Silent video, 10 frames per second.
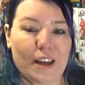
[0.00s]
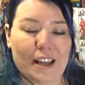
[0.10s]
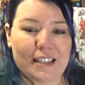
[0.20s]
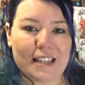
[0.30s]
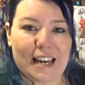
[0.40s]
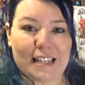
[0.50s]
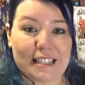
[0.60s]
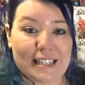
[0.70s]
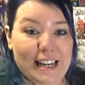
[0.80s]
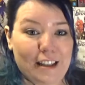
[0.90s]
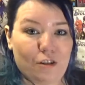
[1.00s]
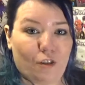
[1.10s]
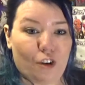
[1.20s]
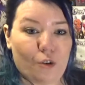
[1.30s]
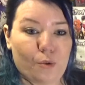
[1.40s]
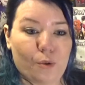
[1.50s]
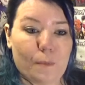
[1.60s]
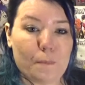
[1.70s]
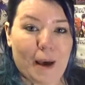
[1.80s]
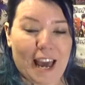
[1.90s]
it's a see-through
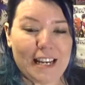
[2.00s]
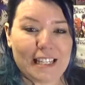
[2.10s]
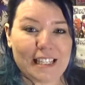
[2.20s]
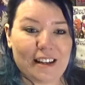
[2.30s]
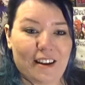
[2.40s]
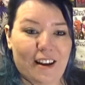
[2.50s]
base,